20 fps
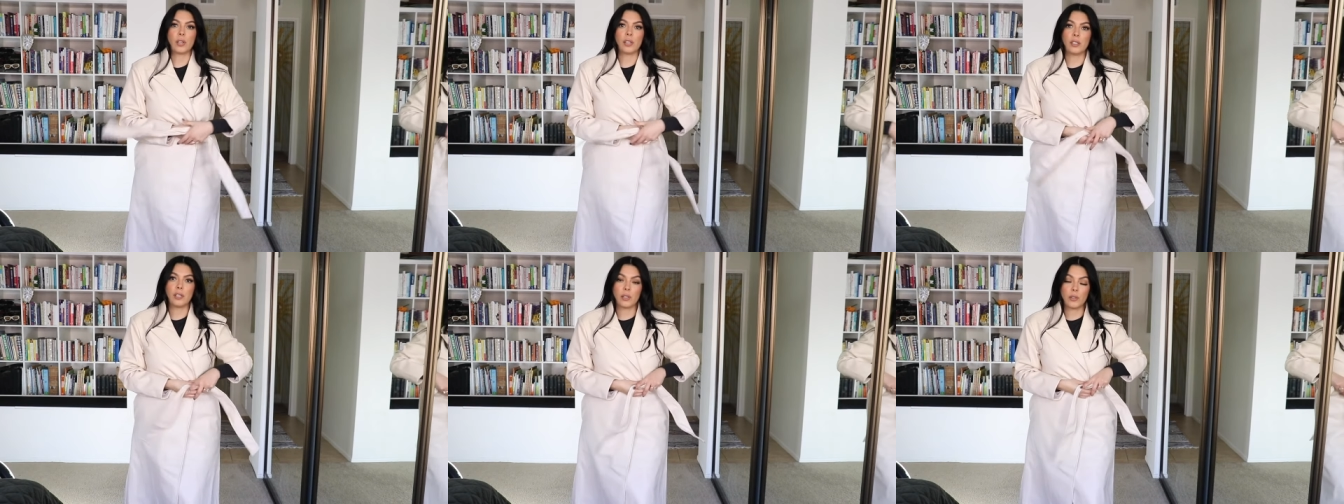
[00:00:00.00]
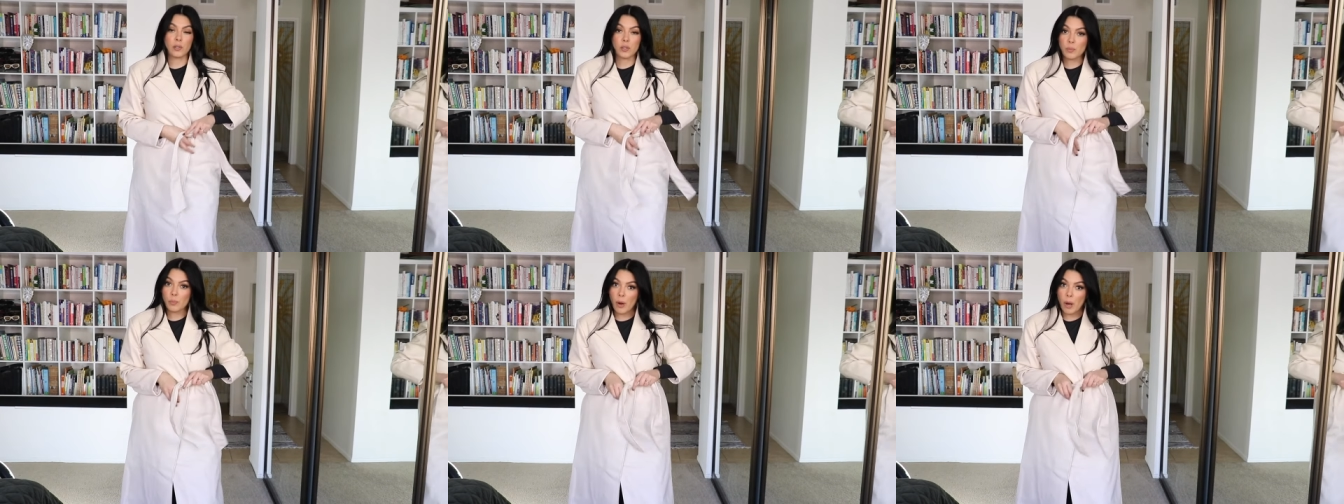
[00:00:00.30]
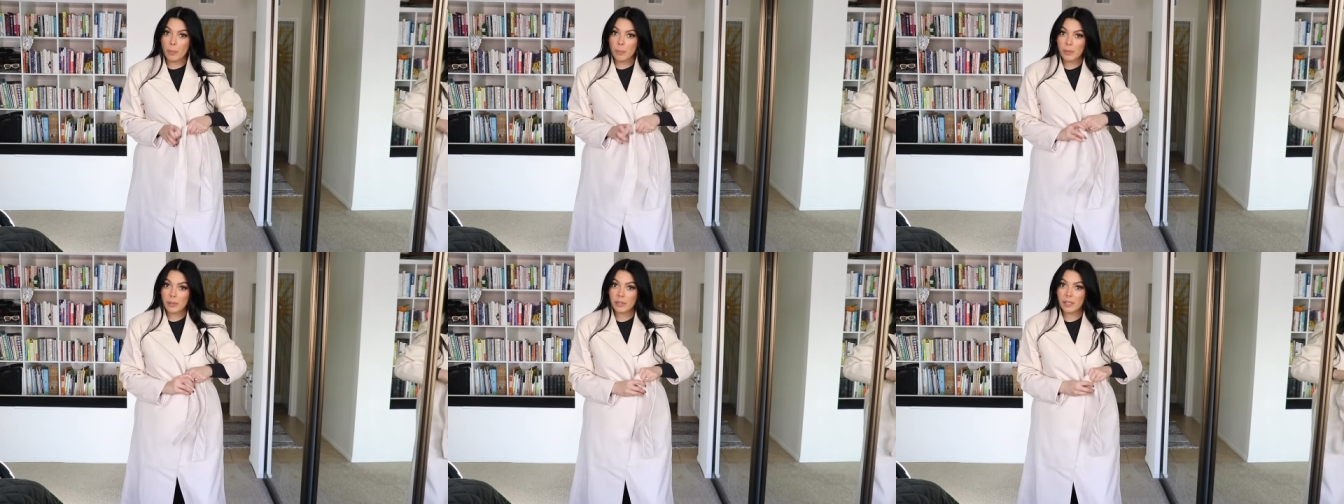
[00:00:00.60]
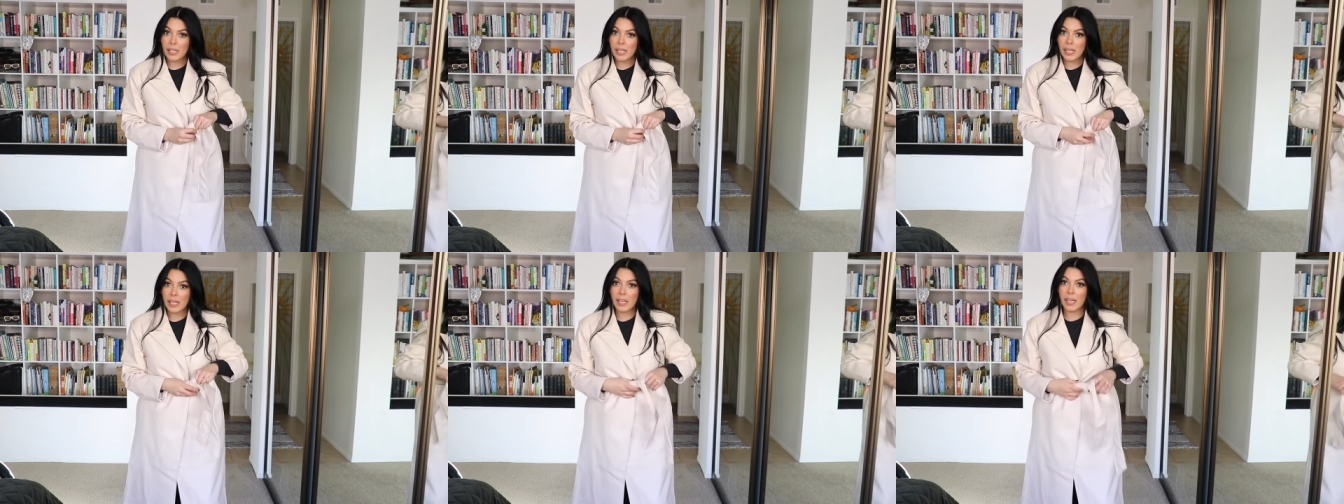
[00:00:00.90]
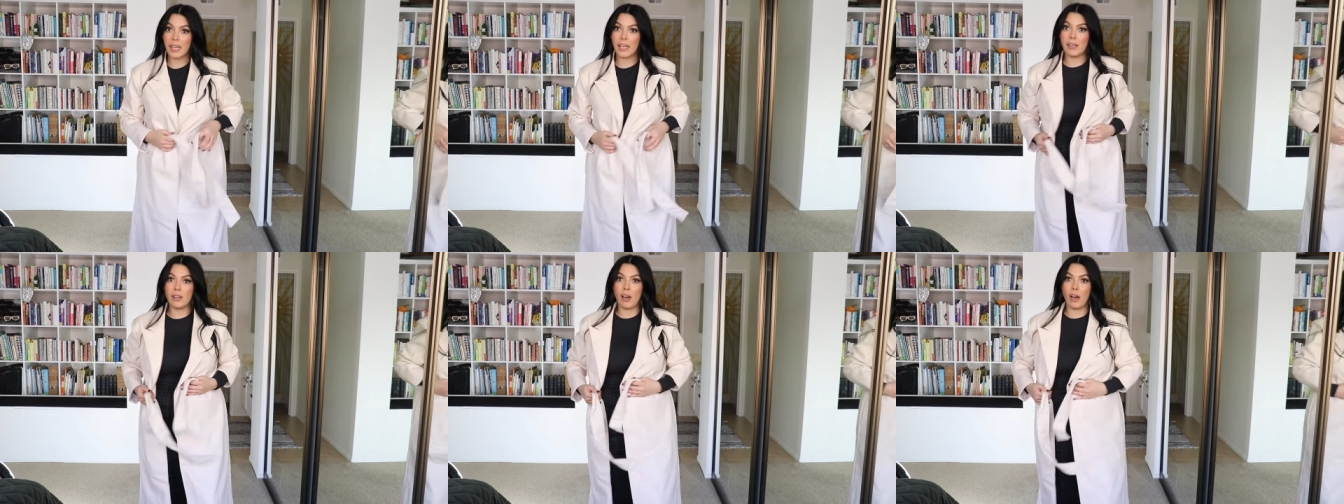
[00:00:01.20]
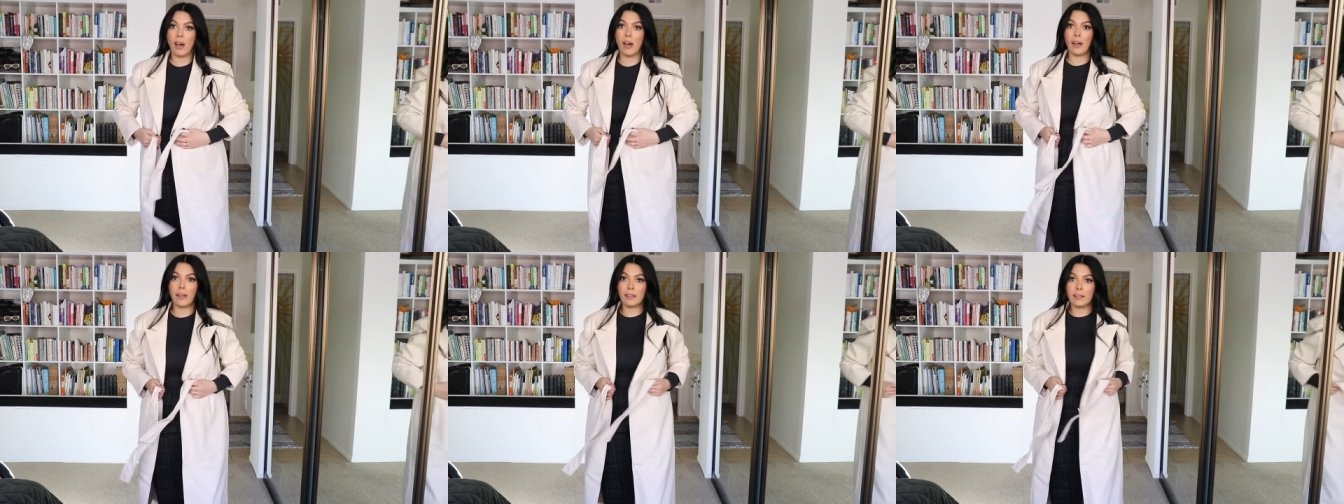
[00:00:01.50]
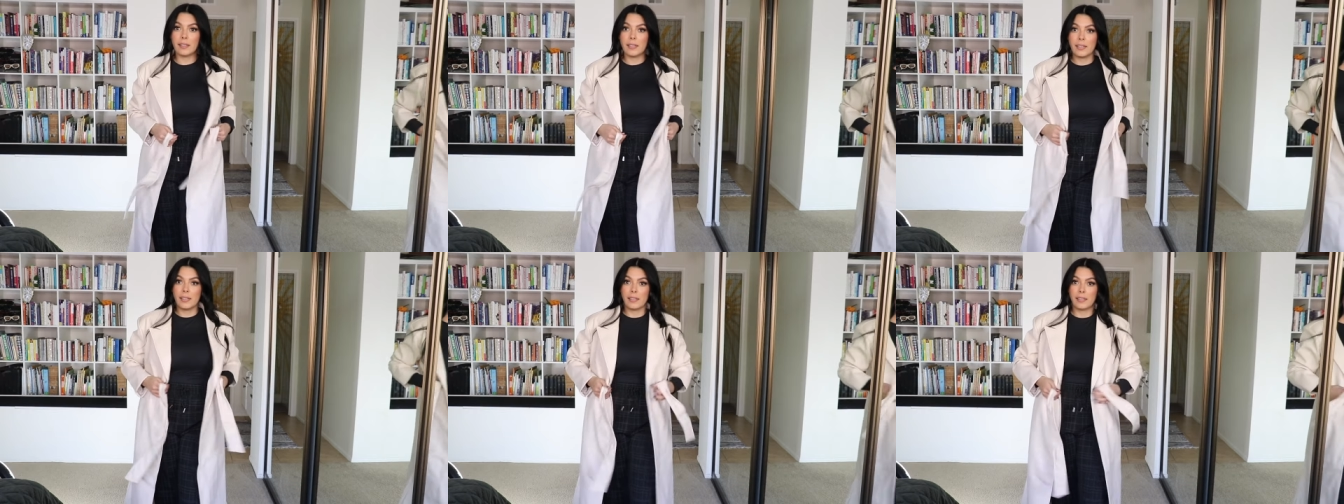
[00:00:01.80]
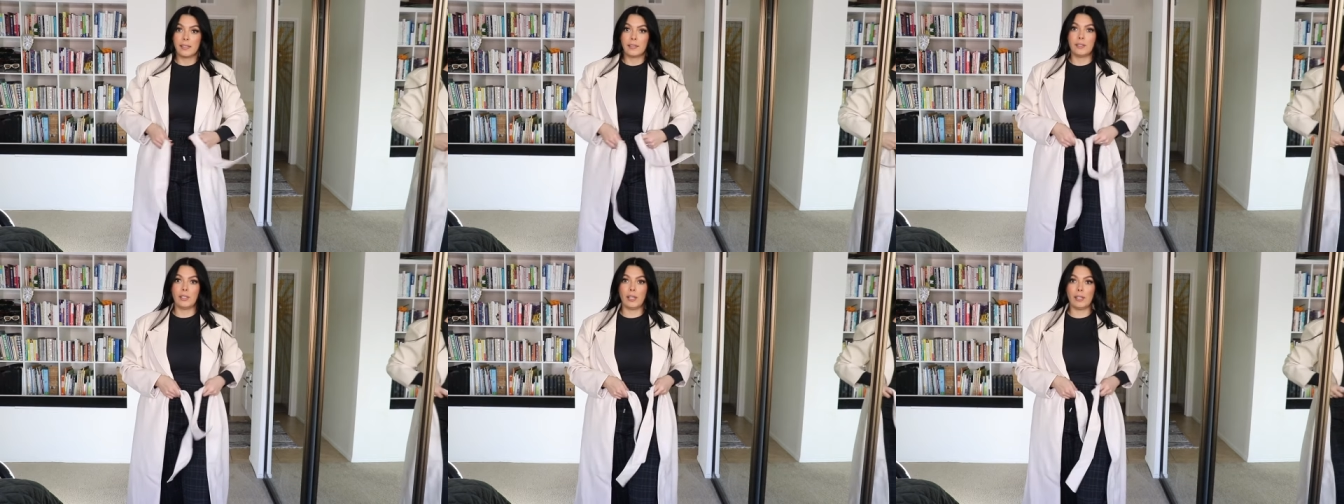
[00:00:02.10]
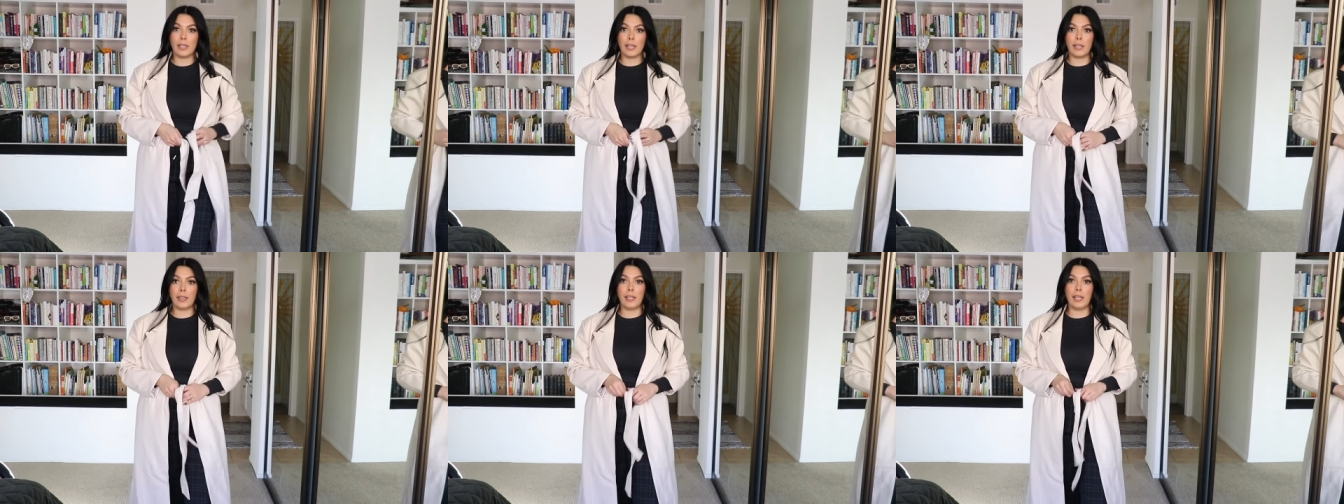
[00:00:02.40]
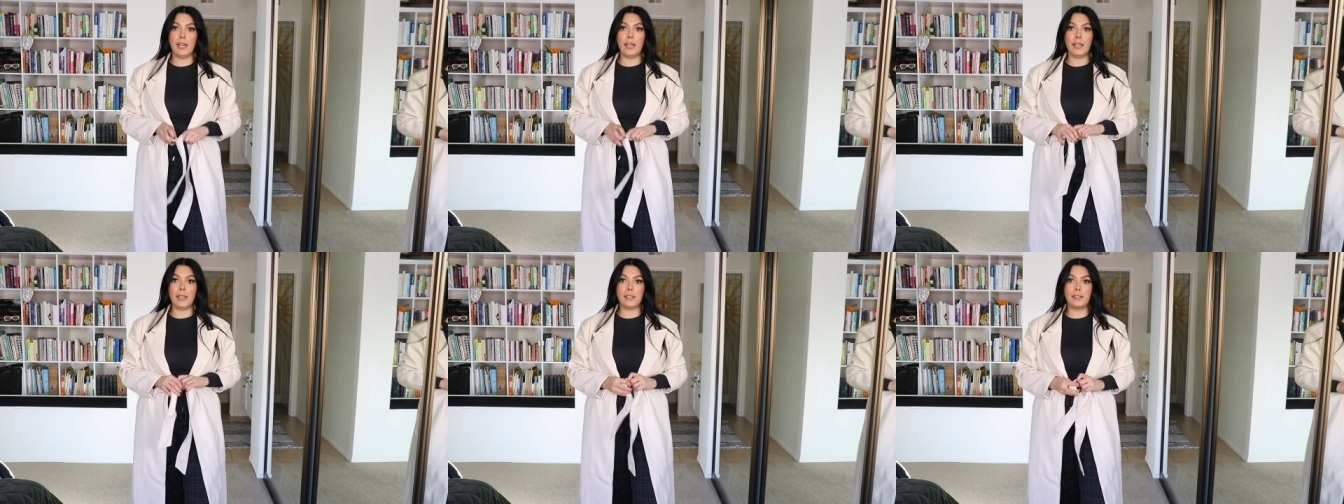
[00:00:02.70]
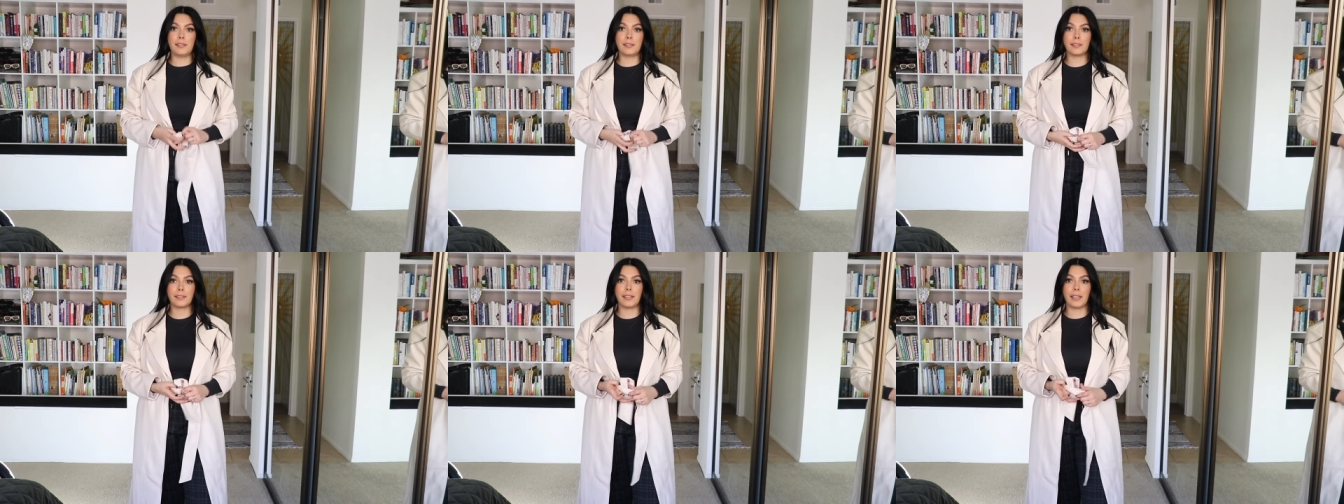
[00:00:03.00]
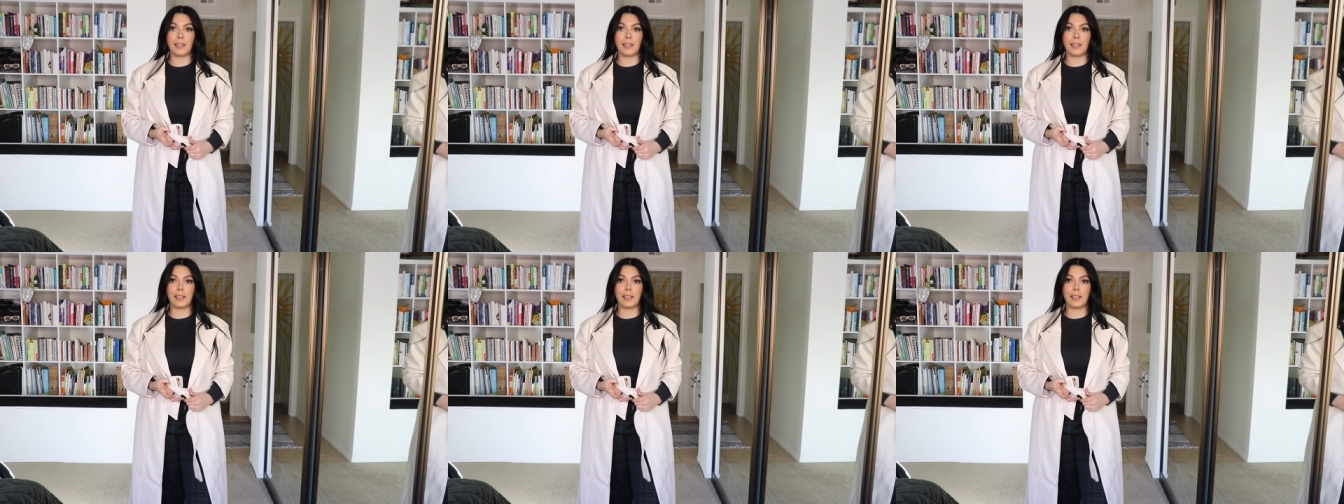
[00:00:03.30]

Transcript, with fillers: close properly and not like this.